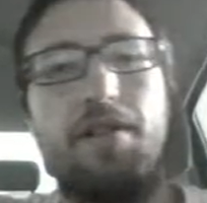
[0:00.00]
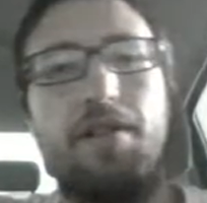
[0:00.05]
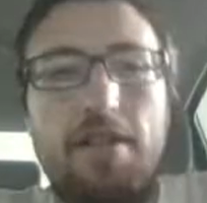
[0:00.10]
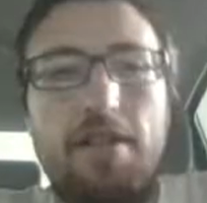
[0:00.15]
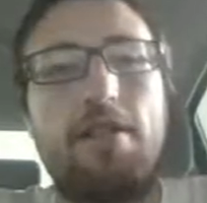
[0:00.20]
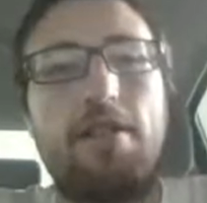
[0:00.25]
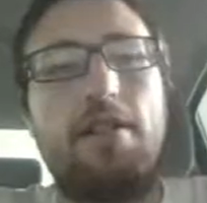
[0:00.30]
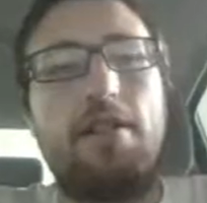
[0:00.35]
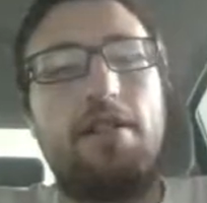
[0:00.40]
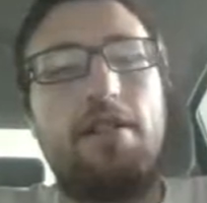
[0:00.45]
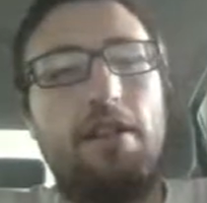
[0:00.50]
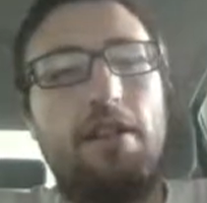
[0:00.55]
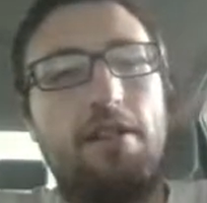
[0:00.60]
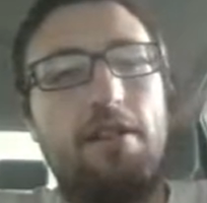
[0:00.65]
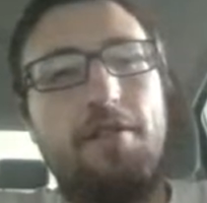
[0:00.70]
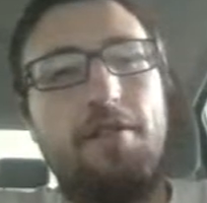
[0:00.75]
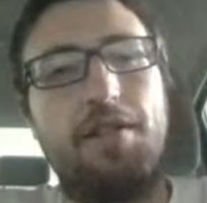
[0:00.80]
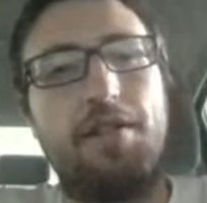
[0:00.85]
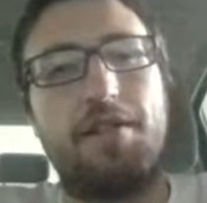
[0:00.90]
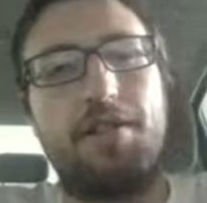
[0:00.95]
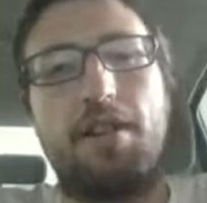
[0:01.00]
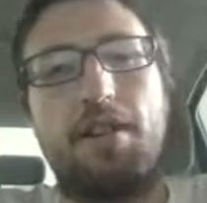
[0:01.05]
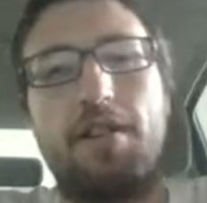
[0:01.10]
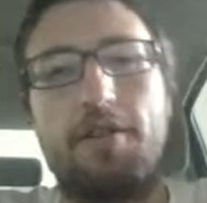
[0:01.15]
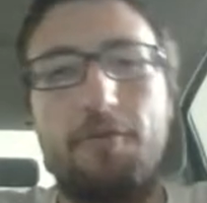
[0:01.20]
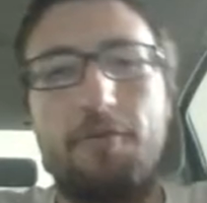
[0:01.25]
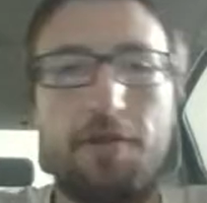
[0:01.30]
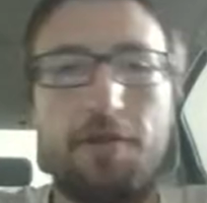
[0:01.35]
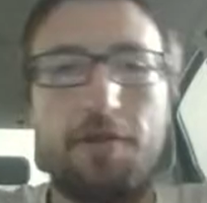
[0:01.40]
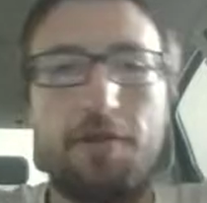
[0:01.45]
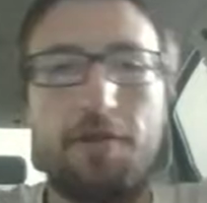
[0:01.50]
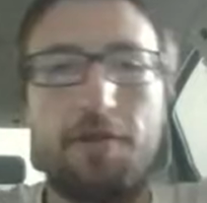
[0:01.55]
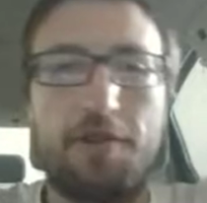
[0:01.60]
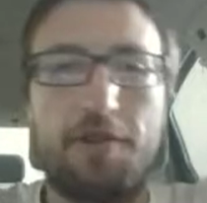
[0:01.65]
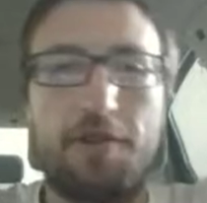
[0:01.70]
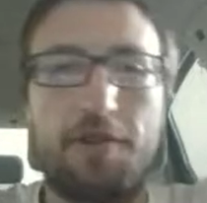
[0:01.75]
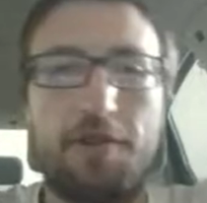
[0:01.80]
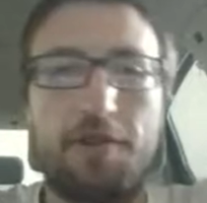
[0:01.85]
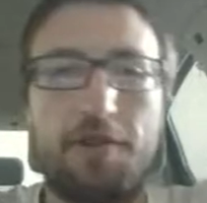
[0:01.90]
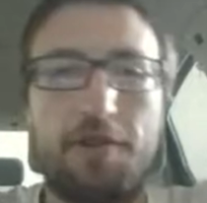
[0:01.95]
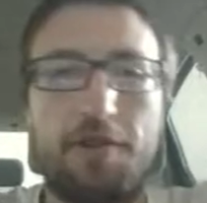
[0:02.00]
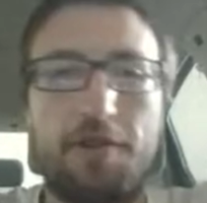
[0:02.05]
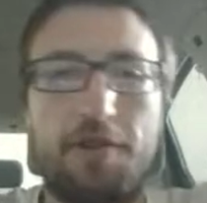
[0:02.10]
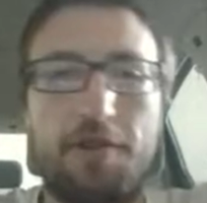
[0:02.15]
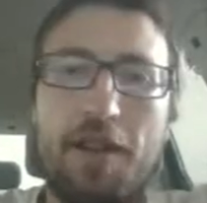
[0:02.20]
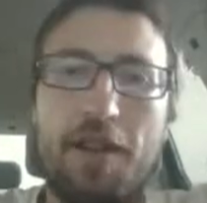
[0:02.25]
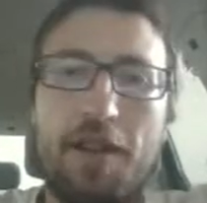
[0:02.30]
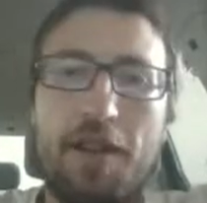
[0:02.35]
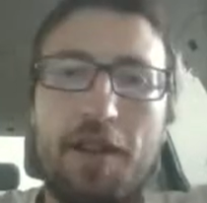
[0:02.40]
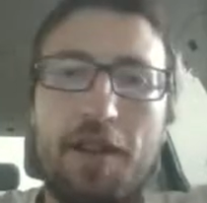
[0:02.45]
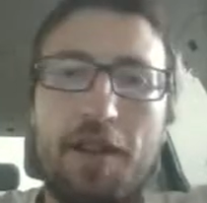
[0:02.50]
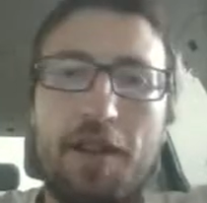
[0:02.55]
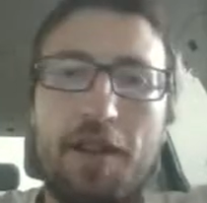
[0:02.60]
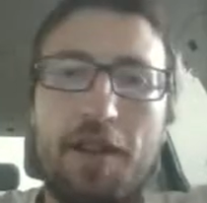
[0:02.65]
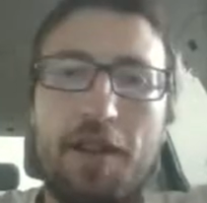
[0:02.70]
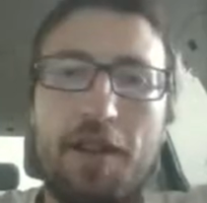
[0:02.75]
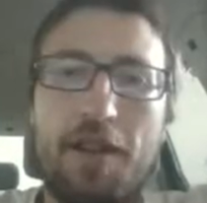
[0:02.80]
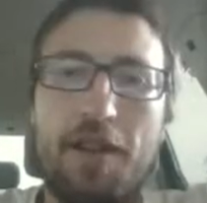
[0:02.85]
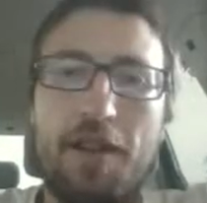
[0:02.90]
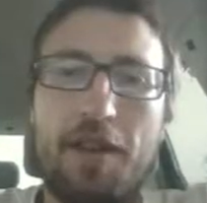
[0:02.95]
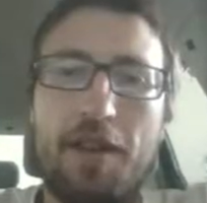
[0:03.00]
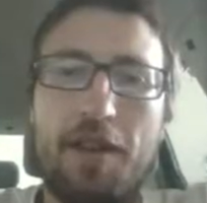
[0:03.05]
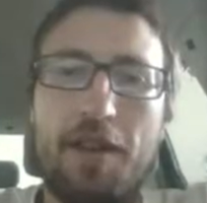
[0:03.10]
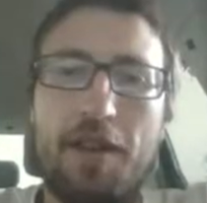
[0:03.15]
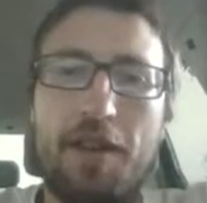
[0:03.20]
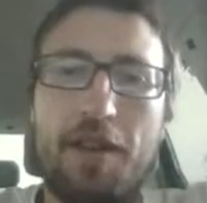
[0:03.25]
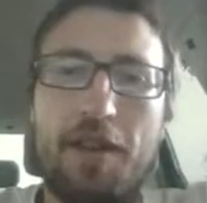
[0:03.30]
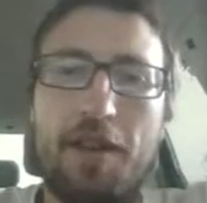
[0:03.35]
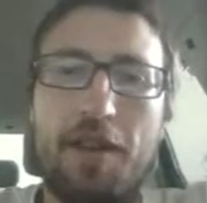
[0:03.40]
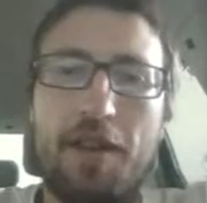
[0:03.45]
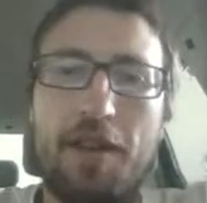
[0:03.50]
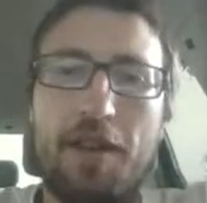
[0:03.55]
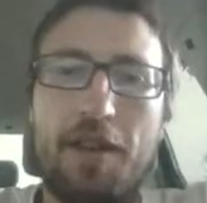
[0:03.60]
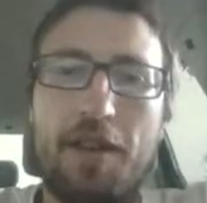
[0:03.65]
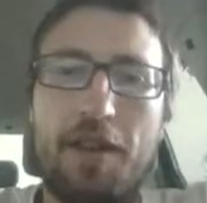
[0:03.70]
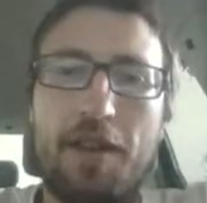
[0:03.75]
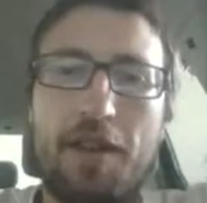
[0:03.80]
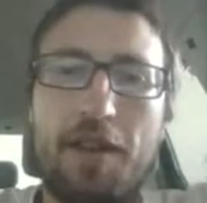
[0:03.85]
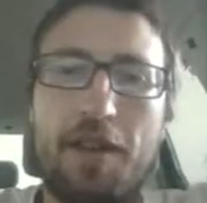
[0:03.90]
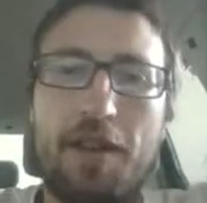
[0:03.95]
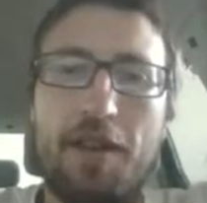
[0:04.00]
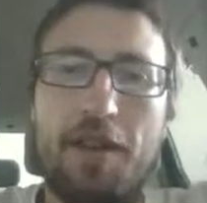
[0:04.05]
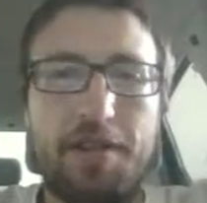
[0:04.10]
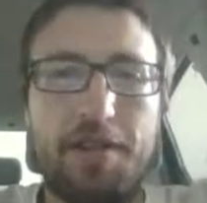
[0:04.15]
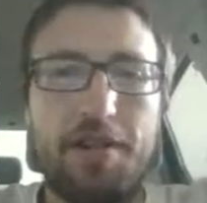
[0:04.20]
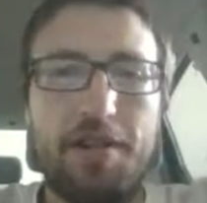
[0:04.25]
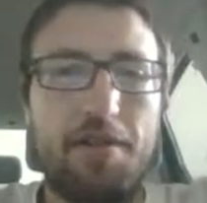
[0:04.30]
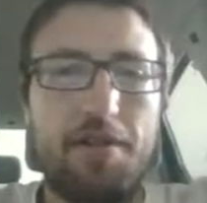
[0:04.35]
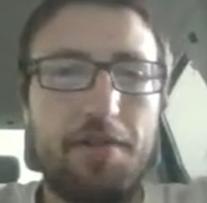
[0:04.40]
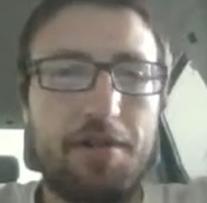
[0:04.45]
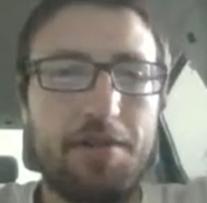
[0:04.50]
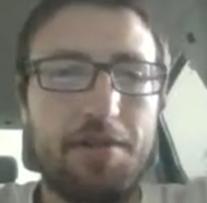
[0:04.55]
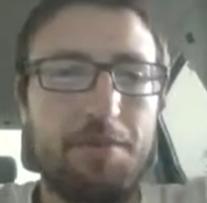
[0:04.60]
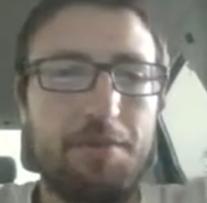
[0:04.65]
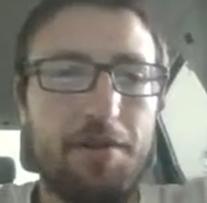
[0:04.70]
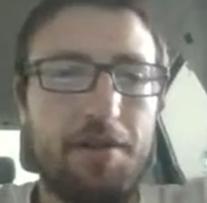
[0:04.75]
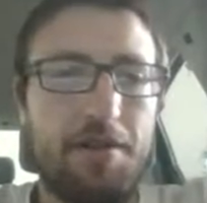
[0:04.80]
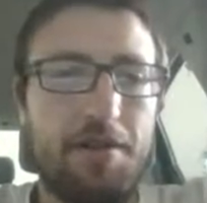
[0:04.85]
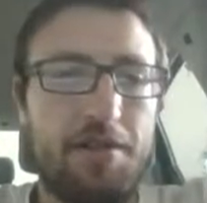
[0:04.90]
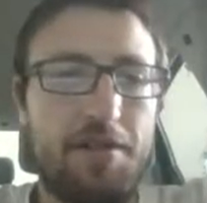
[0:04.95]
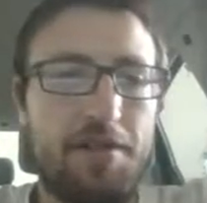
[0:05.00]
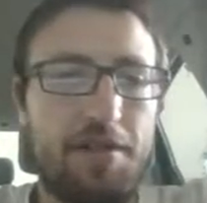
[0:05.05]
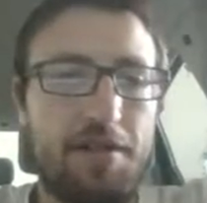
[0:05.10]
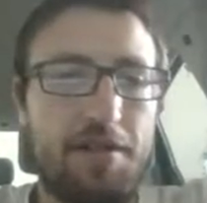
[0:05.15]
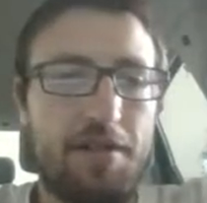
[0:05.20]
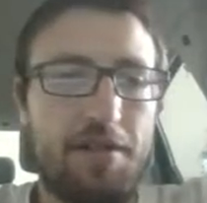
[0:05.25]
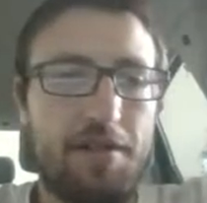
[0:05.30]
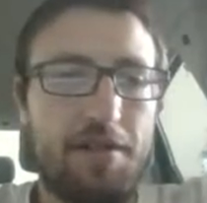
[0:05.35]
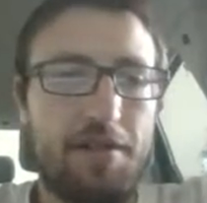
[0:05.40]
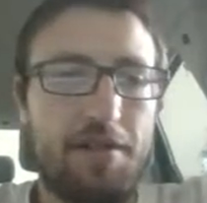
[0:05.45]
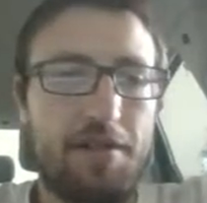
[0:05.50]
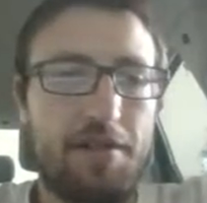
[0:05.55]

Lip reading: and then deciding where to go. I think I kind of explained these things,